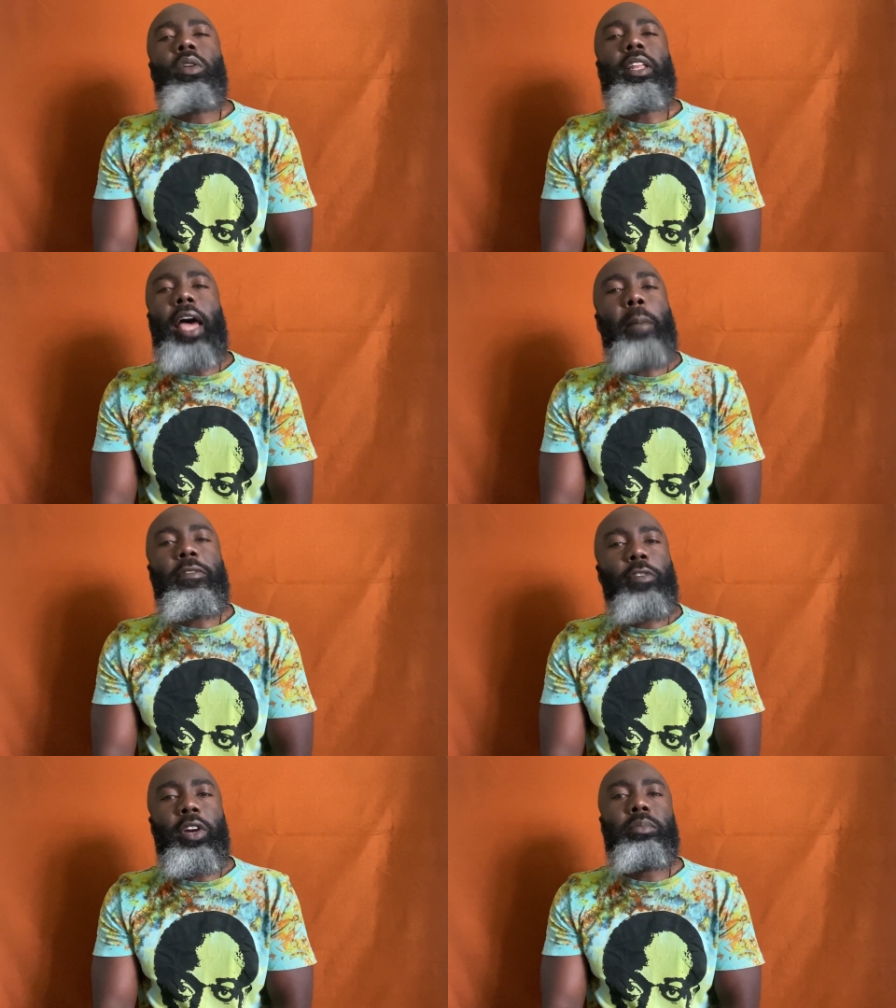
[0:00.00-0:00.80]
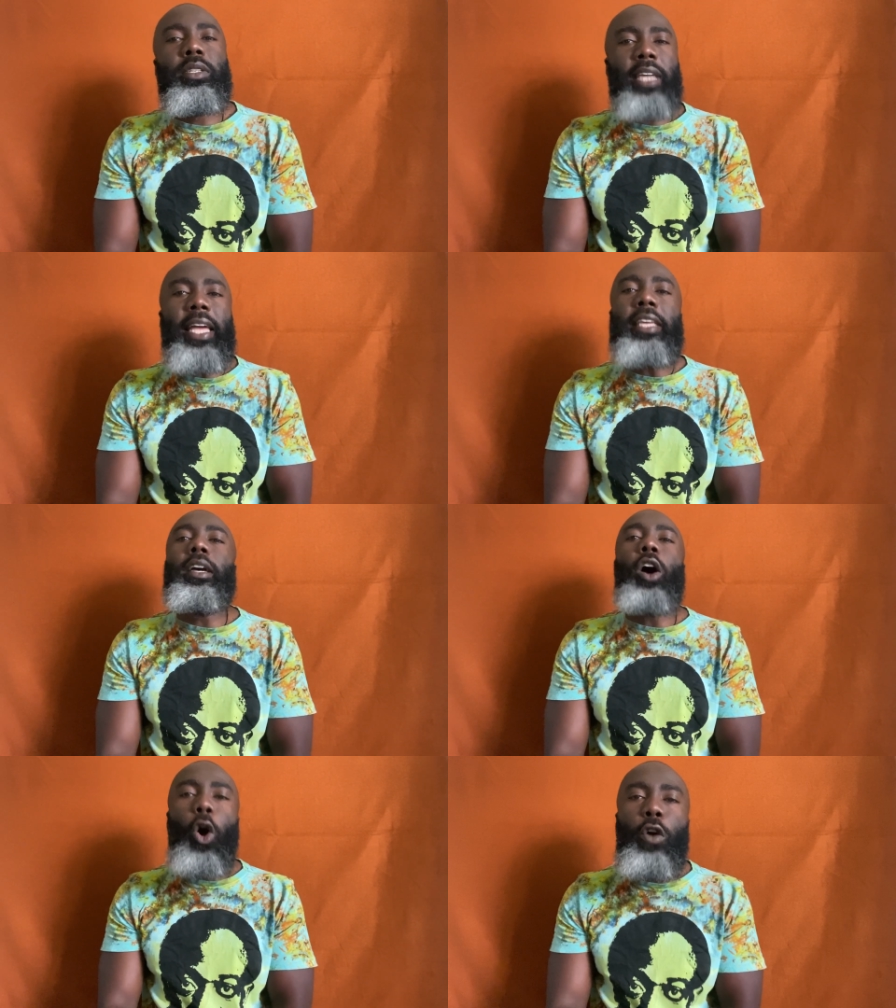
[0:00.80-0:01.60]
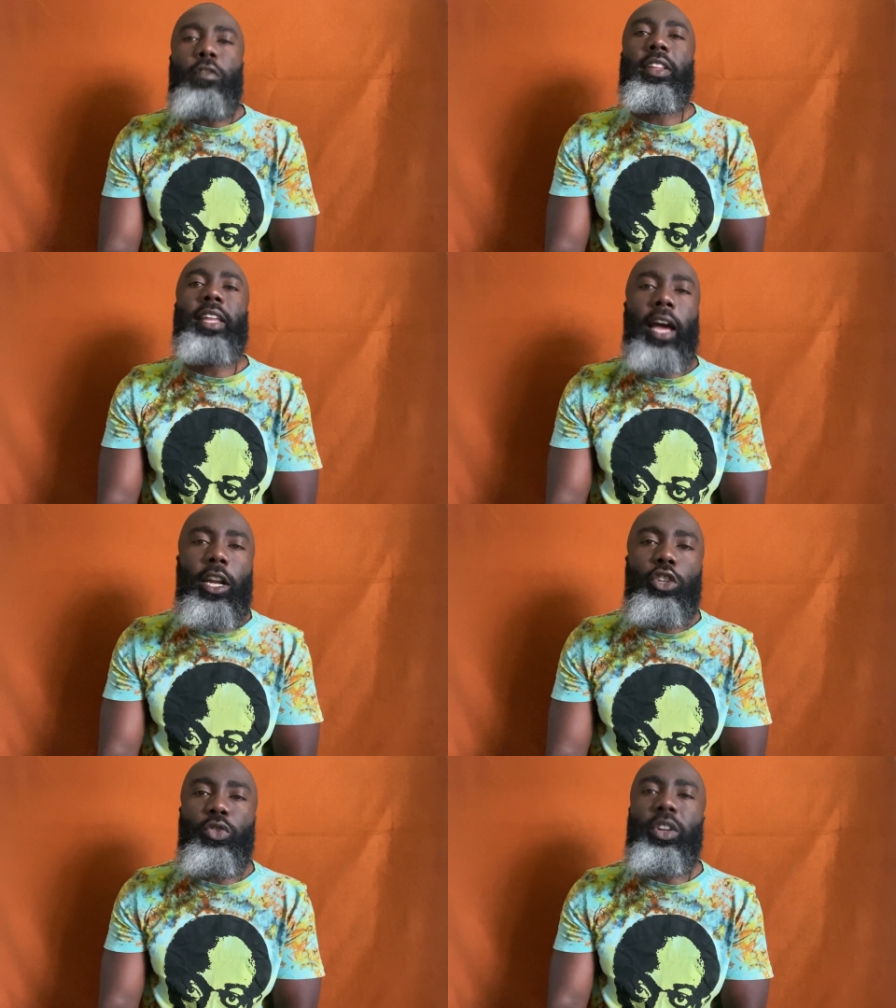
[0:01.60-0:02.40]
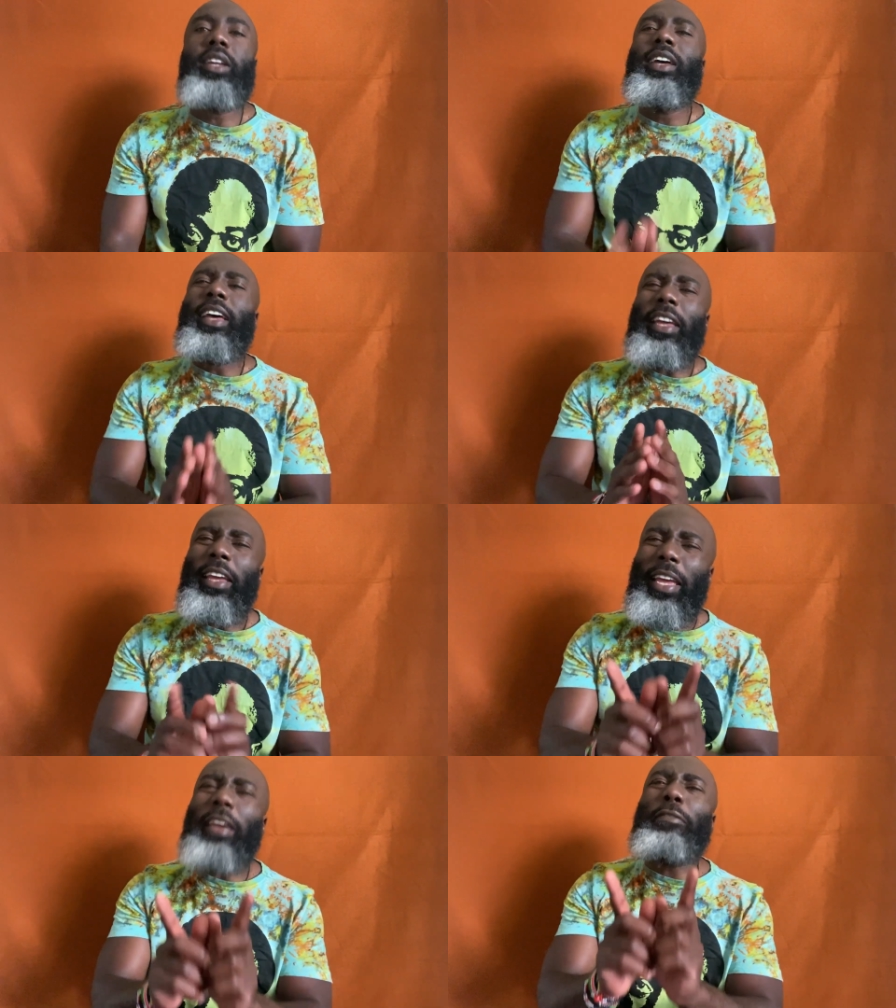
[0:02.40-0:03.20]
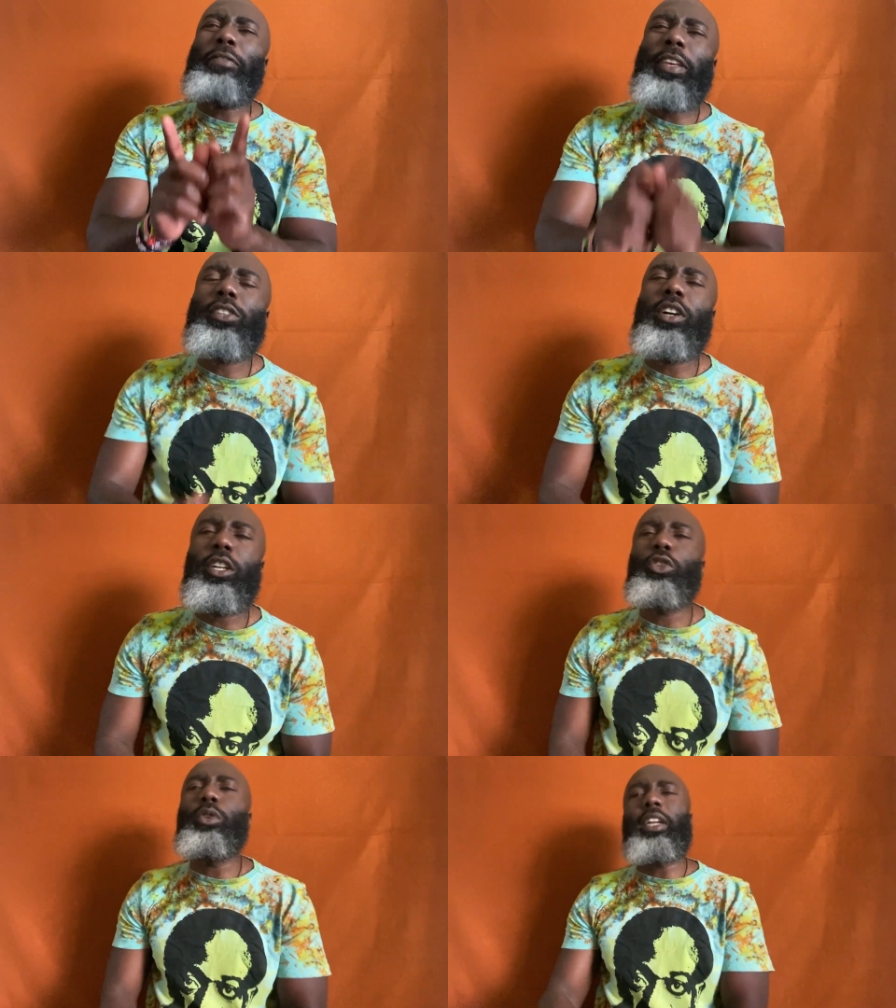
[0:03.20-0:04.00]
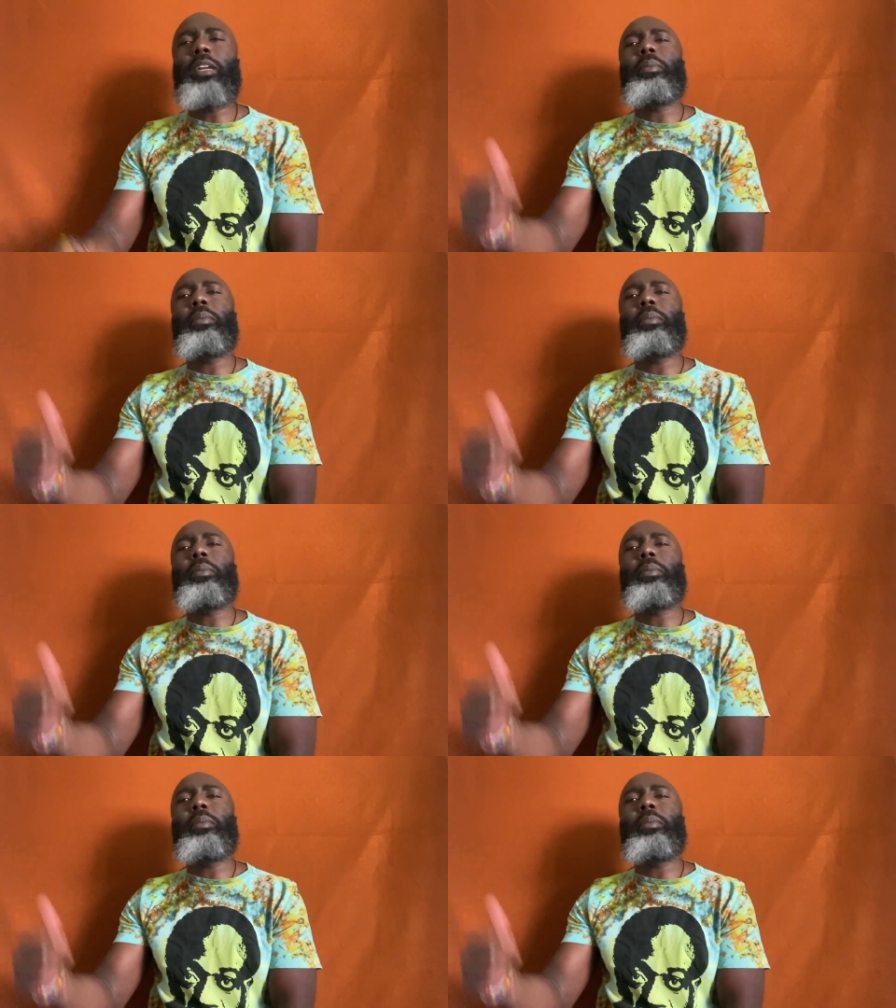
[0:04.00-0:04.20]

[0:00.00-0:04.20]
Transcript: than happy for him to take over the country if he's going to do a little